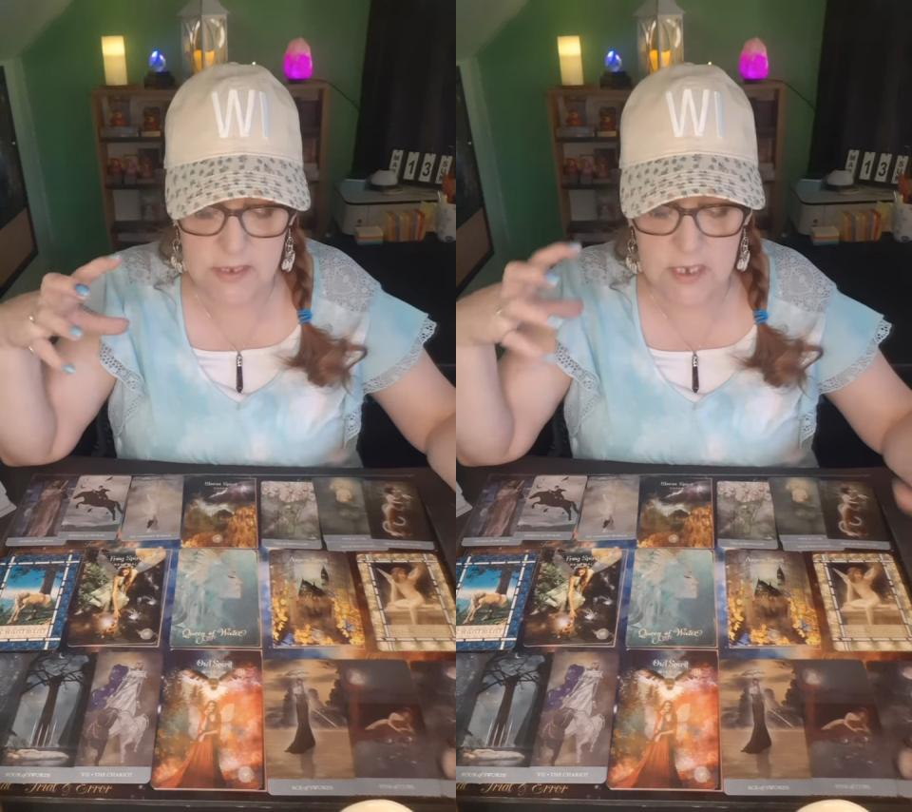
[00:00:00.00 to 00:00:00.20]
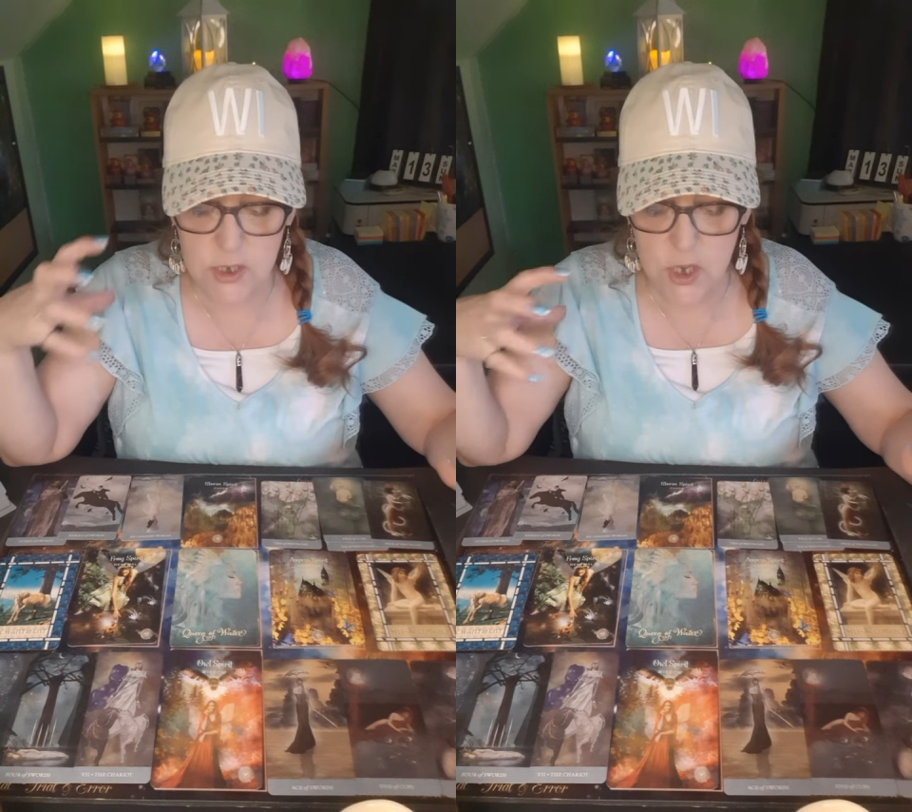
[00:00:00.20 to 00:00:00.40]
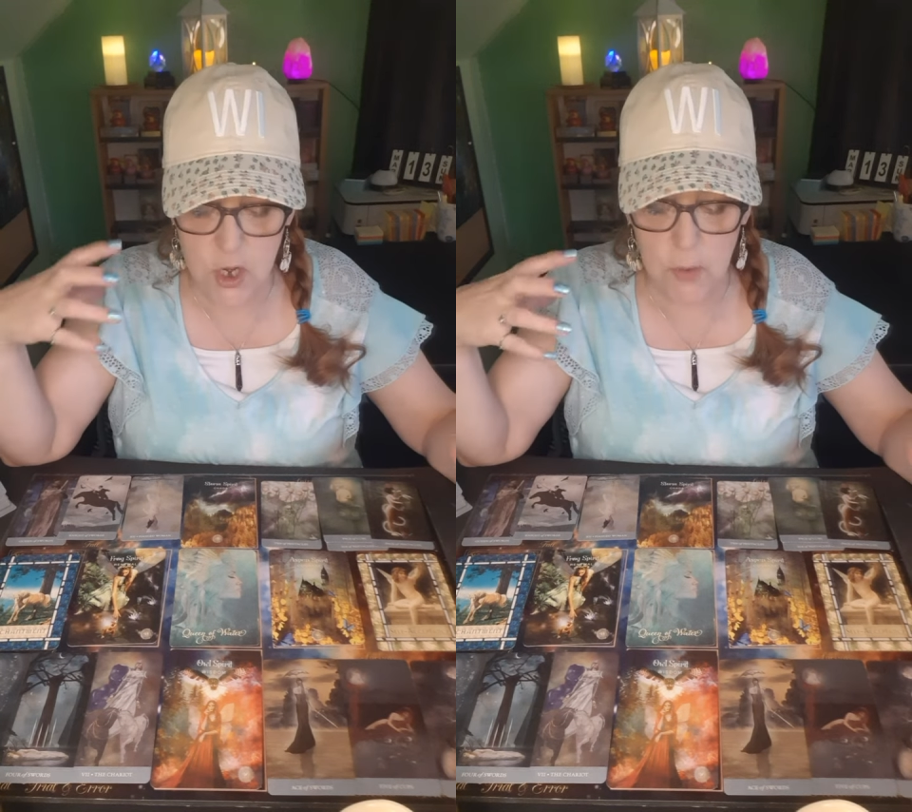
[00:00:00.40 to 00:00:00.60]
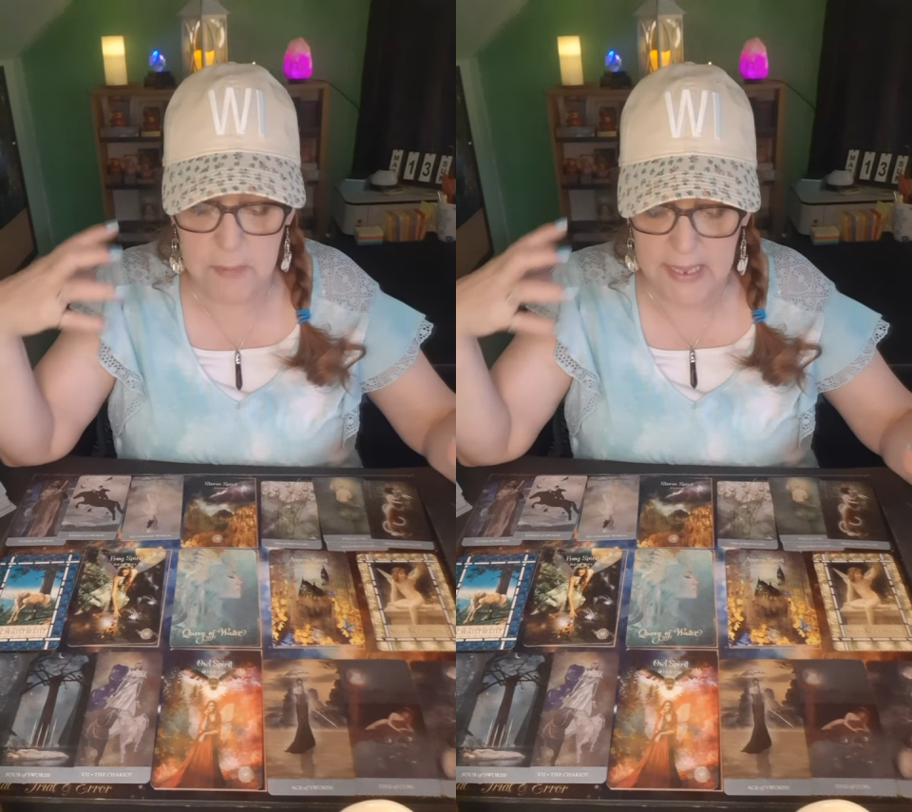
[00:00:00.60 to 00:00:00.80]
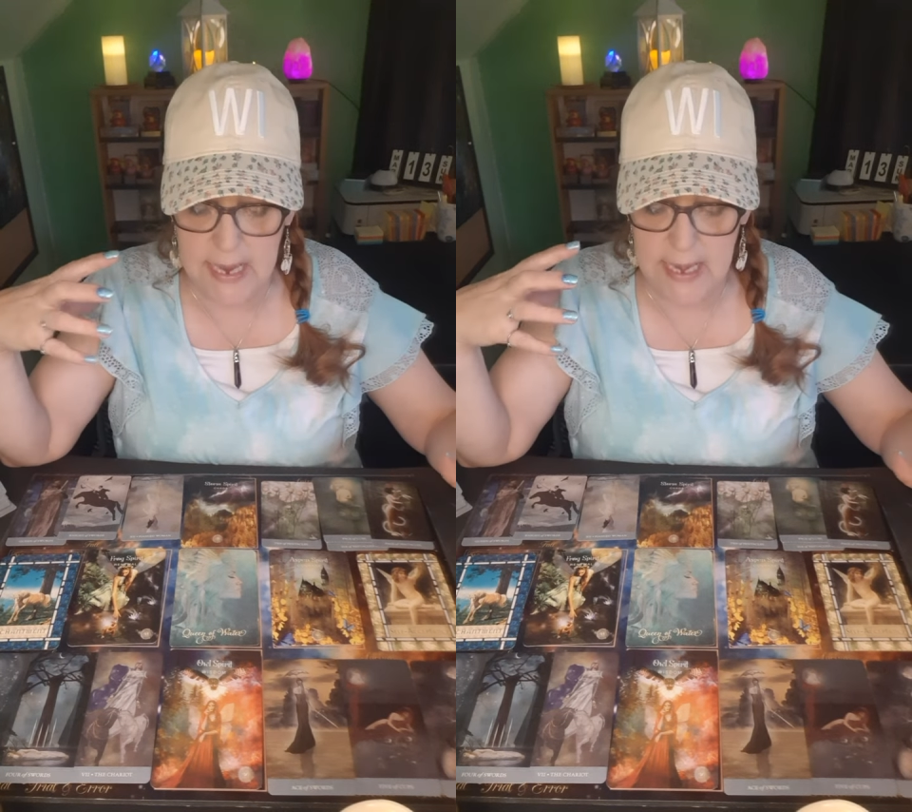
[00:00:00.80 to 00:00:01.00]
this new
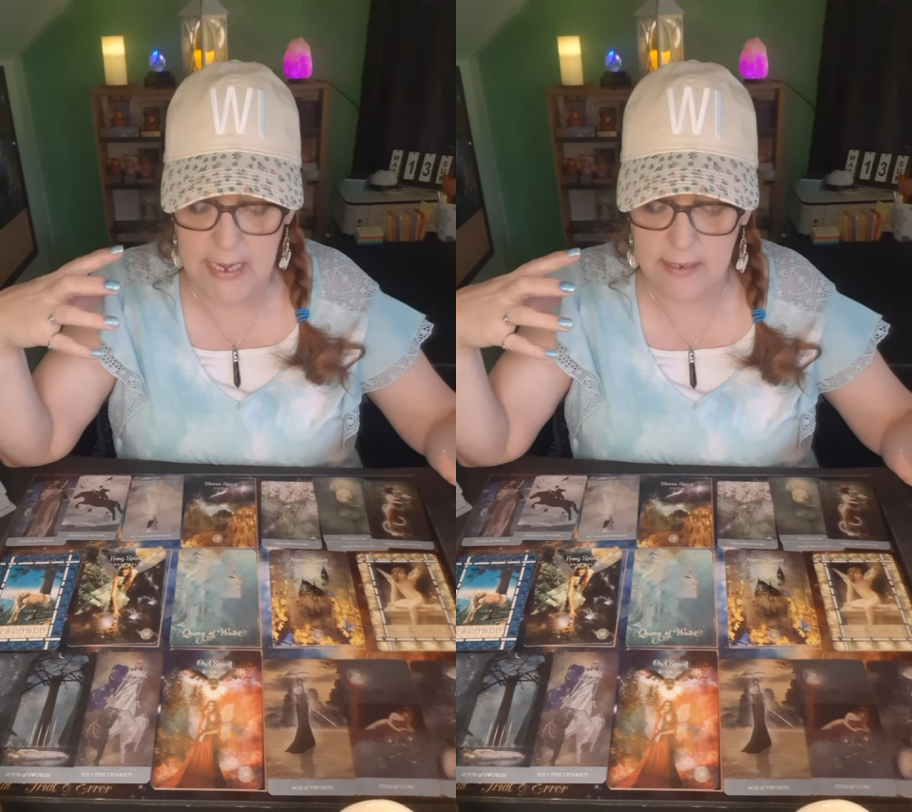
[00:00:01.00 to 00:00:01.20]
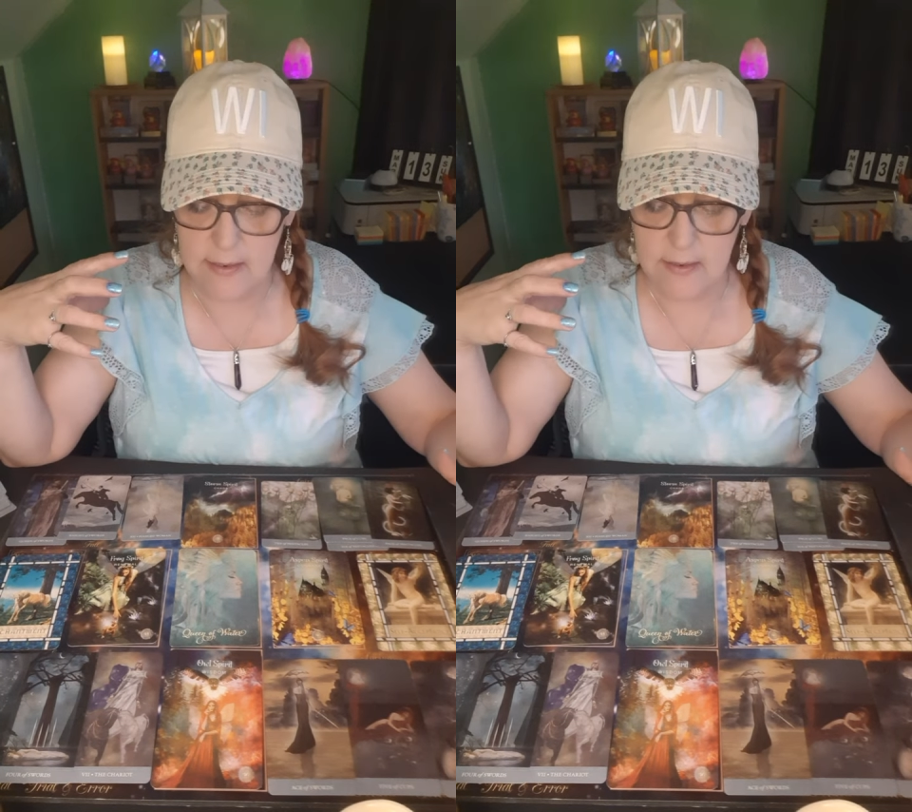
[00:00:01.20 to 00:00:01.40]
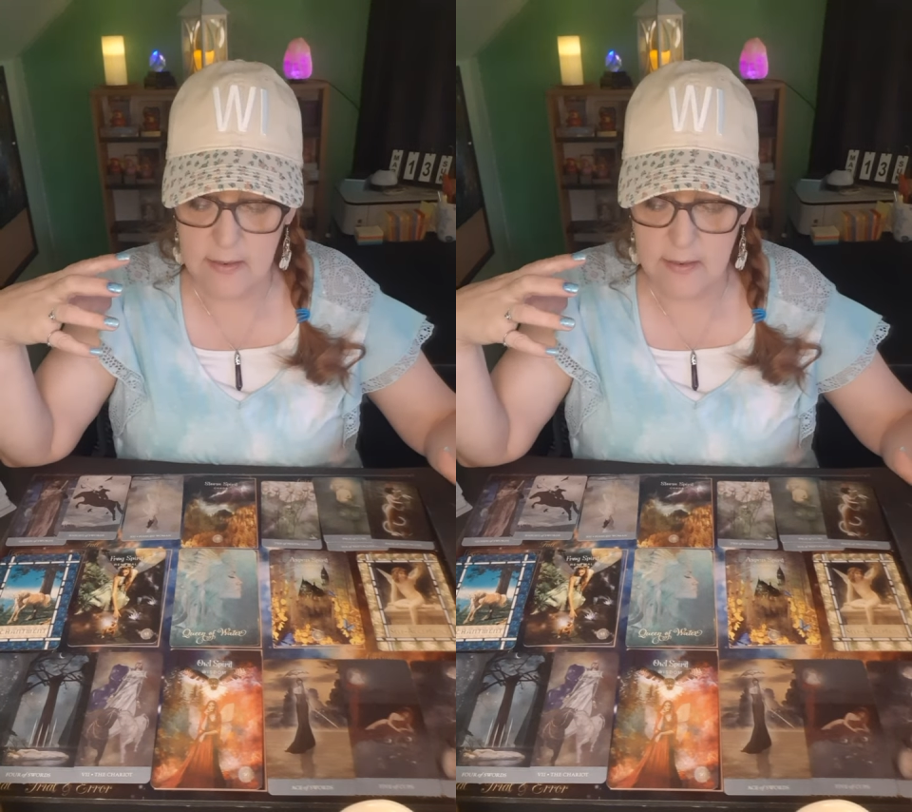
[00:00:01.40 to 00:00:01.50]
beginning,